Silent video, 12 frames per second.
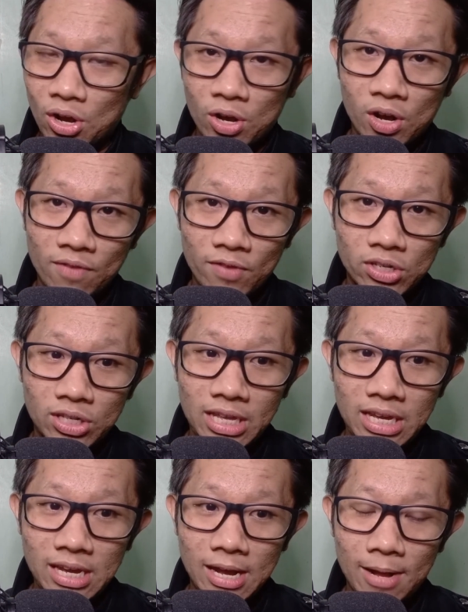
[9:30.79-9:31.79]
covers
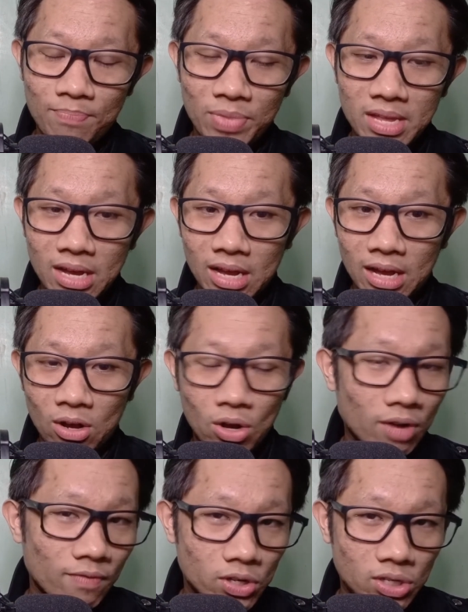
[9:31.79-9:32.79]
the
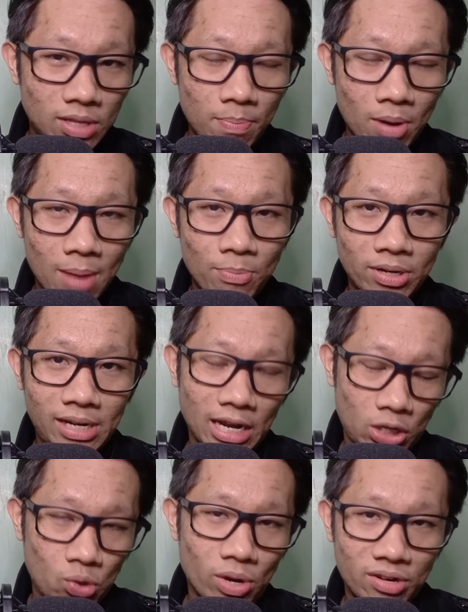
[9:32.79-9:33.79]
property
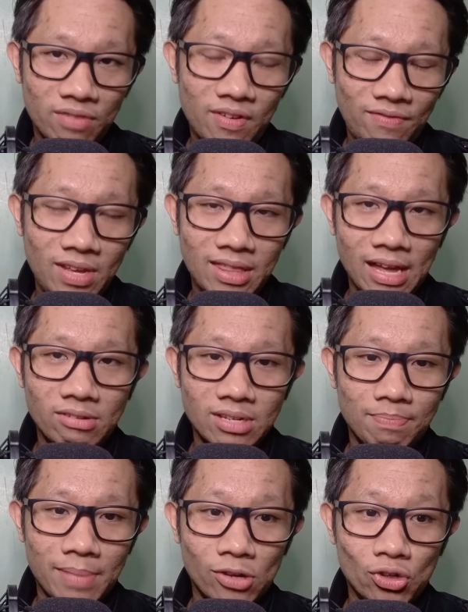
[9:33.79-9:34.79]
at
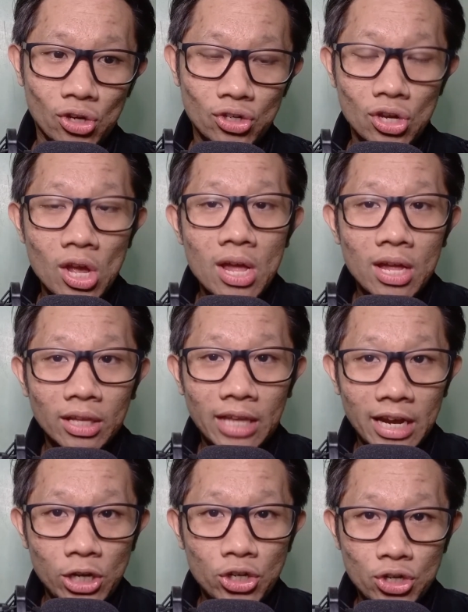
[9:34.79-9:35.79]
250,000 pesos.
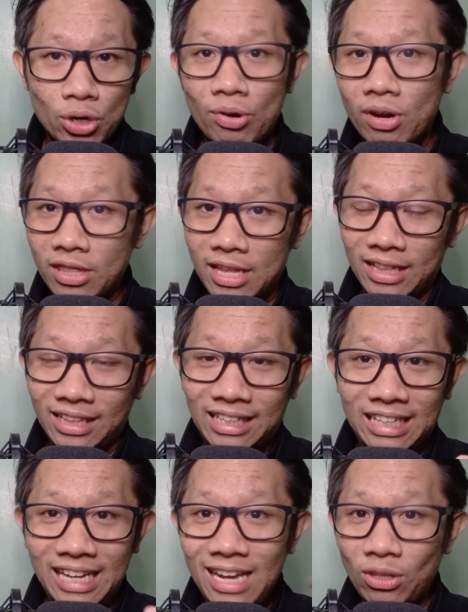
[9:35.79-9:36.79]
The insurer that
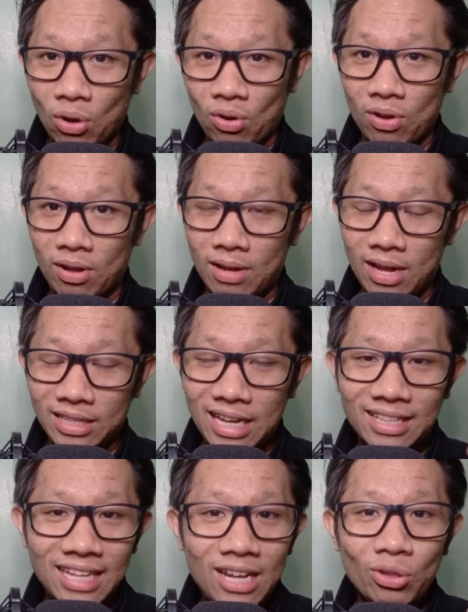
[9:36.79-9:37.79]

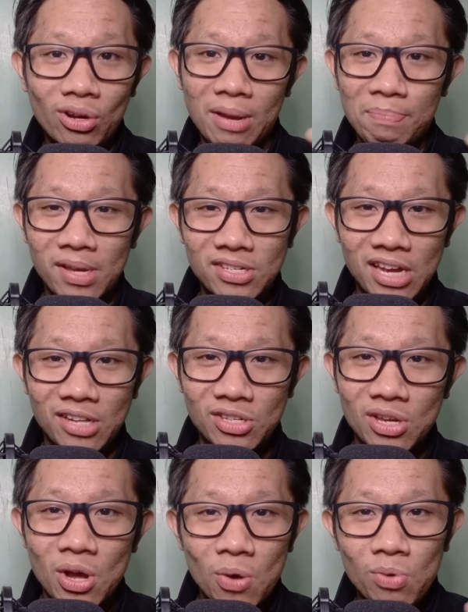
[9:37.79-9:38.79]
Tito represents
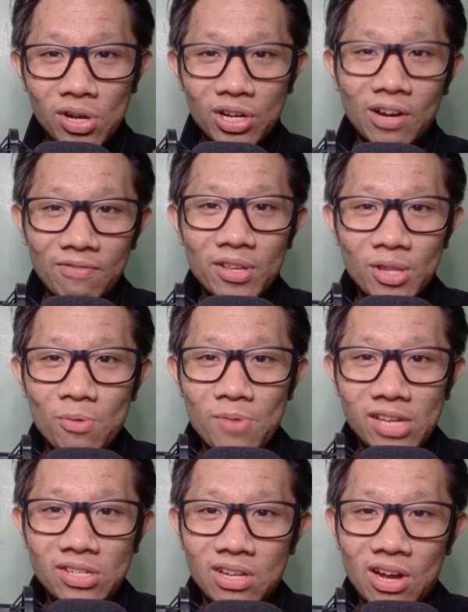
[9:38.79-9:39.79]
will cover the
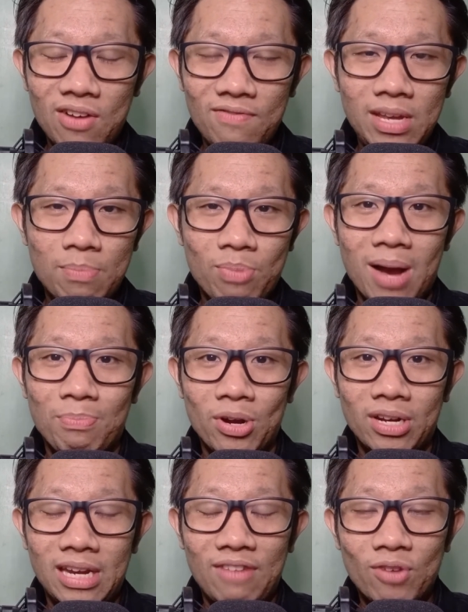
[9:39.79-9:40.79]
rest of the
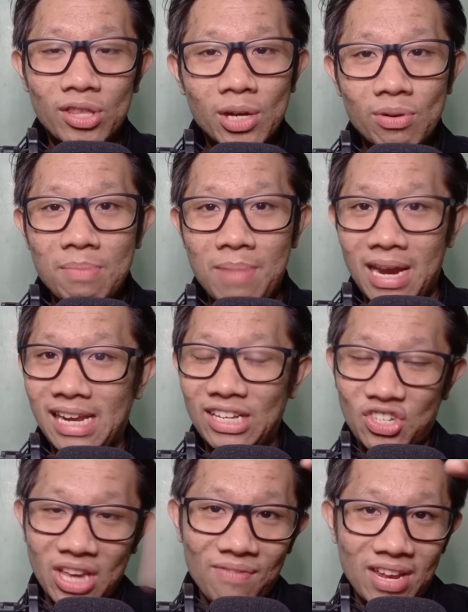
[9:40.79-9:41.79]
property for the remaining
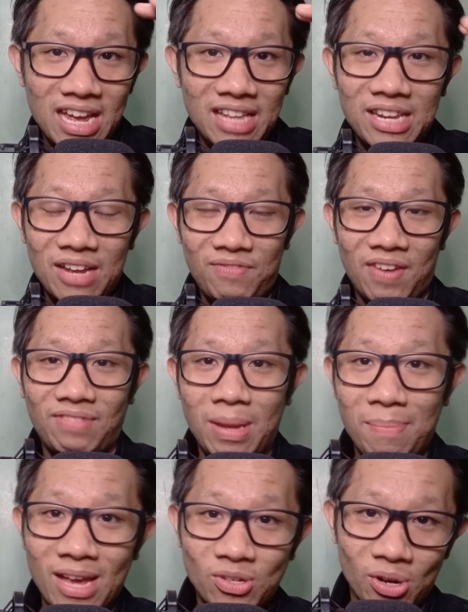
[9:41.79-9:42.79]
750
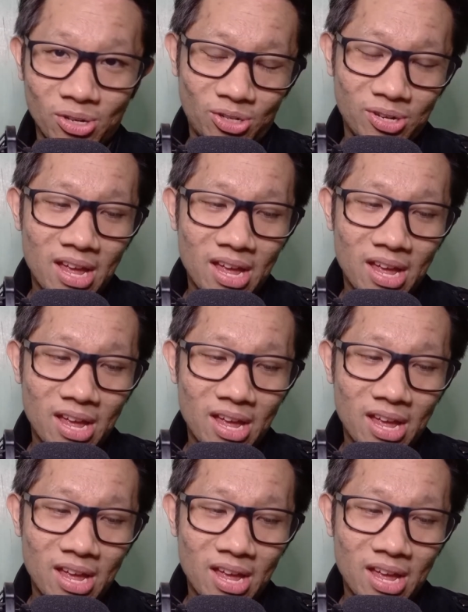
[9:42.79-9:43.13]
pesos.